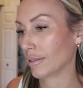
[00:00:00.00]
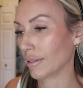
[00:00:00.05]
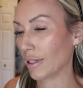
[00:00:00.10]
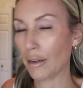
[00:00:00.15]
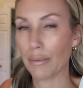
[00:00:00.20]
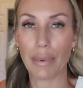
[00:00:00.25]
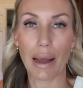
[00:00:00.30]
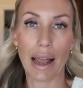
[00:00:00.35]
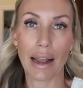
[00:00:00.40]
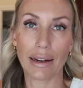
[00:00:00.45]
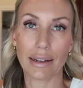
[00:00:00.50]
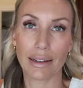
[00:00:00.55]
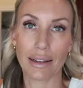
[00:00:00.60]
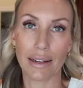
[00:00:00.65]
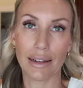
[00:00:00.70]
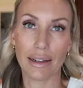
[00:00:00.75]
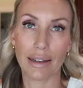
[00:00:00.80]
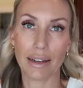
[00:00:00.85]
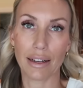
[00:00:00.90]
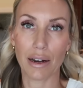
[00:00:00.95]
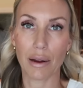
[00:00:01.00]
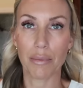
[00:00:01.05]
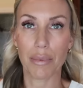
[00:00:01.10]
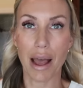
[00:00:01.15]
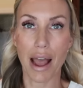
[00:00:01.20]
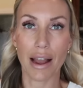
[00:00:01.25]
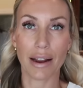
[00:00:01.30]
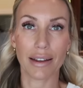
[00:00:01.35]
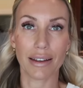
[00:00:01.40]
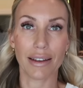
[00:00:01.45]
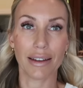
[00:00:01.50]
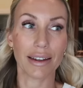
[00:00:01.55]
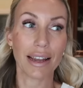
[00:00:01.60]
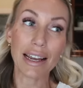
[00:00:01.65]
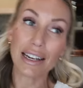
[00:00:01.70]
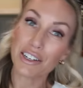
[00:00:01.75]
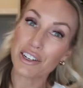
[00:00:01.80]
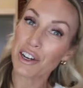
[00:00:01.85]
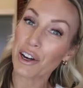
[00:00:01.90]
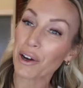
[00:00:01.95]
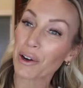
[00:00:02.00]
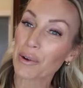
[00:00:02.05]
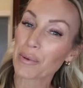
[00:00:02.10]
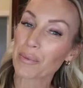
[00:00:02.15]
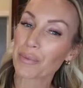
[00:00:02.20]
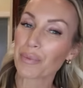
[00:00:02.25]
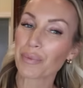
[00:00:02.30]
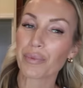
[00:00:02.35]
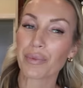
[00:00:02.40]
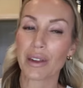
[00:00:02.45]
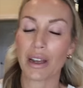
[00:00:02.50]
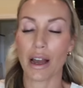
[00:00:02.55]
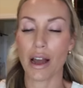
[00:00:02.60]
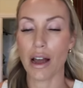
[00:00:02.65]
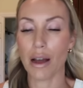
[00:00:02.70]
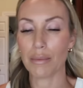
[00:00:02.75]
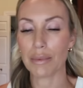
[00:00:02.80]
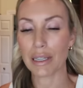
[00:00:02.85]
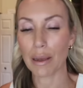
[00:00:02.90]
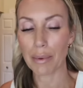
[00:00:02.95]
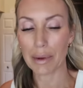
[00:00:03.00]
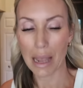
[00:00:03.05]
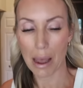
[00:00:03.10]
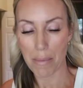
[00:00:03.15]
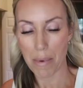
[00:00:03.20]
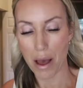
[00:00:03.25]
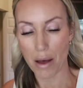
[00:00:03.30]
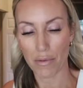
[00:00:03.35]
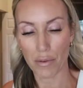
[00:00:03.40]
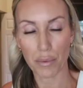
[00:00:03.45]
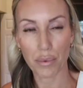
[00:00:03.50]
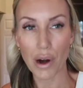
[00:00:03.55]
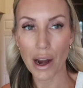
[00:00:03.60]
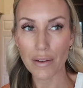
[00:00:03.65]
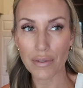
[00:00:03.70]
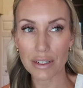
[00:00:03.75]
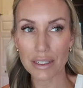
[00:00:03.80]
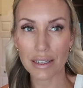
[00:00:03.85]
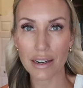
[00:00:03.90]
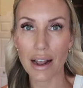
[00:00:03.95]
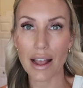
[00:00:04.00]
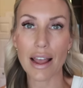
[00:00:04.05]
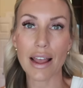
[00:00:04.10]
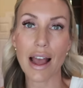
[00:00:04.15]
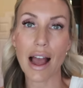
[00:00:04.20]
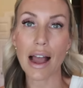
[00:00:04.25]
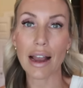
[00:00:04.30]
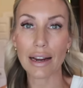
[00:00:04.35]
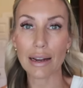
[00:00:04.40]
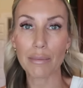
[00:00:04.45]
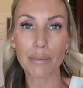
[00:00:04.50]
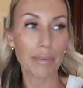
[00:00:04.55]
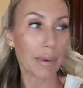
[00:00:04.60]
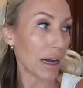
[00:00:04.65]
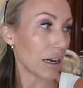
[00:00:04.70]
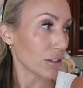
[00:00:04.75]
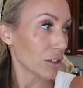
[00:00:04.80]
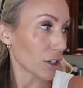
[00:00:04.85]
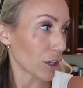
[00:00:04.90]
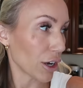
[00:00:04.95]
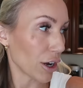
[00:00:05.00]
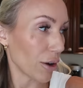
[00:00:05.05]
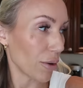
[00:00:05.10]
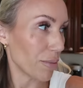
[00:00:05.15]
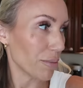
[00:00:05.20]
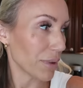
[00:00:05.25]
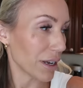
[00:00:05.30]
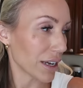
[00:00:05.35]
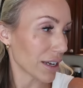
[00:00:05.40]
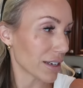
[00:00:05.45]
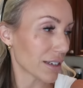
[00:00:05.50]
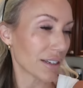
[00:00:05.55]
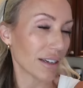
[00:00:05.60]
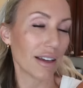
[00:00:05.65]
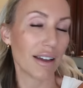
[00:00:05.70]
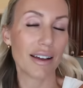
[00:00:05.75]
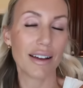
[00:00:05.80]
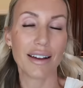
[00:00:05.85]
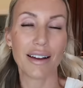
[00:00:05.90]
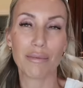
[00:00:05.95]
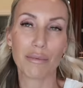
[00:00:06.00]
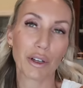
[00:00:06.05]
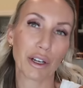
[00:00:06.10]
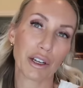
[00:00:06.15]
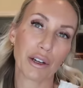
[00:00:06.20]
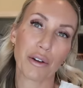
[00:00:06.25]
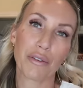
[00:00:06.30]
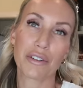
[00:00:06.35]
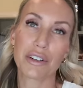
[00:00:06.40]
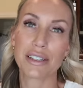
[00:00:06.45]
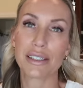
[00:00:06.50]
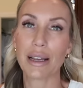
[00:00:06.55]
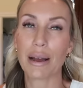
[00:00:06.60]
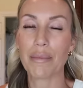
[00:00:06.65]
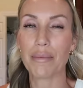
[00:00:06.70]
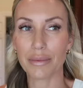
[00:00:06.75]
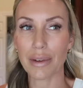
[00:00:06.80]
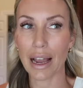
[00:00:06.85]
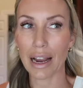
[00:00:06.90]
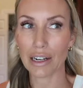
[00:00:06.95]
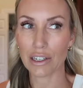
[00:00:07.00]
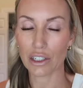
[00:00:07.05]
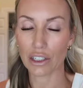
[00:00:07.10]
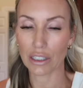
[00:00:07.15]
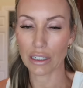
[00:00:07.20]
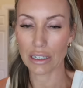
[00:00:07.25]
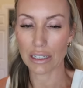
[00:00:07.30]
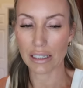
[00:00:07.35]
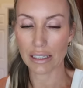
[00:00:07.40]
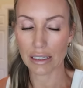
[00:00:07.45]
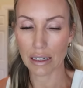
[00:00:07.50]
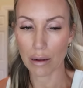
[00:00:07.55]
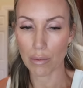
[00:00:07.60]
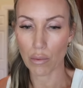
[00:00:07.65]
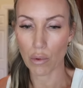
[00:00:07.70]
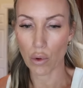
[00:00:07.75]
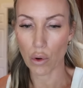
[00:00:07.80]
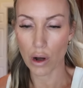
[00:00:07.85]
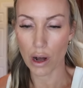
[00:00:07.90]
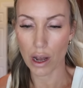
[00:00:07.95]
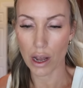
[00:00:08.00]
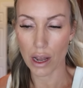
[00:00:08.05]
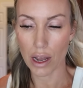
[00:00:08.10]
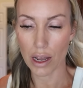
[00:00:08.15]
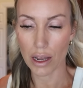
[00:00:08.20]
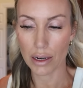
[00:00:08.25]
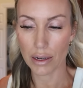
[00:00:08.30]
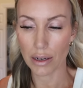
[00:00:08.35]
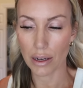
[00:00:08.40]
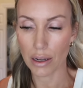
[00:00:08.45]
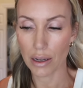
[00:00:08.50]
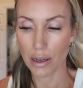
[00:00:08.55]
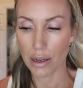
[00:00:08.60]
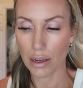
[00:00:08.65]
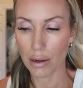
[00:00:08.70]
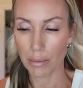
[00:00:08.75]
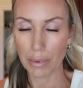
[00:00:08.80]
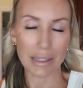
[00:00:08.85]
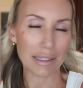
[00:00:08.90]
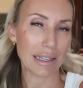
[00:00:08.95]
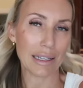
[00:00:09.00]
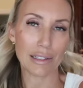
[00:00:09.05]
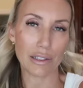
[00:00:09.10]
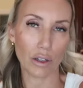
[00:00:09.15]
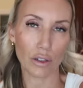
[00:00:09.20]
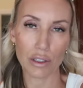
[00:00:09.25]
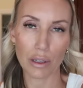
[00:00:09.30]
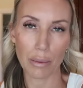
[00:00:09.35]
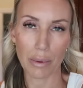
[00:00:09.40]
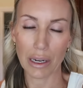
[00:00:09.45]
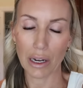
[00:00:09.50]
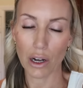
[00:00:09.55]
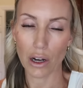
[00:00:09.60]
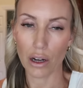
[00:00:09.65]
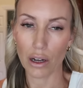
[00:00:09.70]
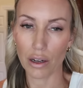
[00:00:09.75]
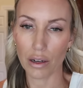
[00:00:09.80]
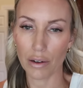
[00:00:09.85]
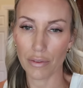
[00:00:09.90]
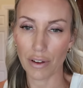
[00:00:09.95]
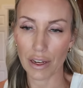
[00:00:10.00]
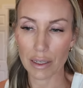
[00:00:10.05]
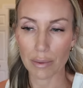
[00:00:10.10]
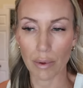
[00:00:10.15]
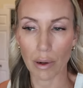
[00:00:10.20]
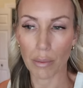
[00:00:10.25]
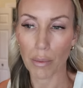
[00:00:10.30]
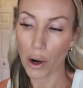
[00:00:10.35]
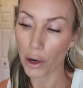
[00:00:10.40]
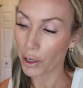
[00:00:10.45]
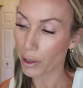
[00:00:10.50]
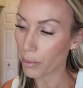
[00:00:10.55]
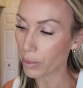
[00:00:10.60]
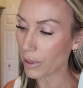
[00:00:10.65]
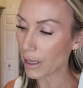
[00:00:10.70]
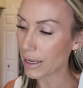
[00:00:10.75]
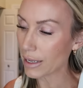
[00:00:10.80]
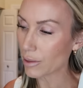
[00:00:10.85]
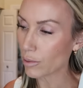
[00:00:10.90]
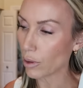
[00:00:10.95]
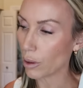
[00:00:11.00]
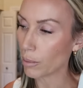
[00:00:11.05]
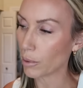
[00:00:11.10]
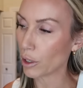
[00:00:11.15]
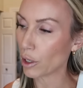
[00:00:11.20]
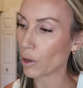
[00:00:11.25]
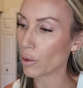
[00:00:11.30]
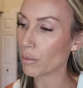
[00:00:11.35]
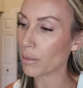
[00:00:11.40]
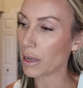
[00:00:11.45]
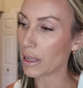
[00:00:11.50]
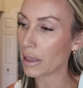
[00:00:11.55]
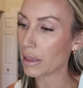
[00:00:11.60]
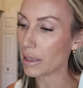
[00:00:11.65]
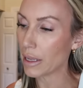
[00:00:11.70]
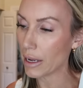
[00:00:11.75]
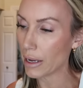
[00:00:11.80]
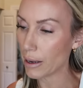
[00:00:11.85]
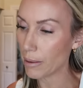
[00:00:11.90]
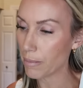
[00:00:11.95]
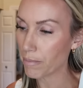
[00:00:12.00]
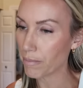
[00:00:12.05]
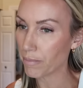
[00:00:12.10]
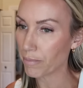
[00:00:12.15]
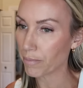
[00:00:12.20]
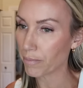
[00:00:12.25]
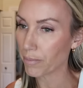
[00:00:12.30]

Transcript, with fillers: unpacking, and unpacking, and cheer. Um, Seb and Cap have a private today. I am about to go meet, looking over at Seb, actually someone because I sold something on Facebook Marketplace. So I'm gonna go meet them.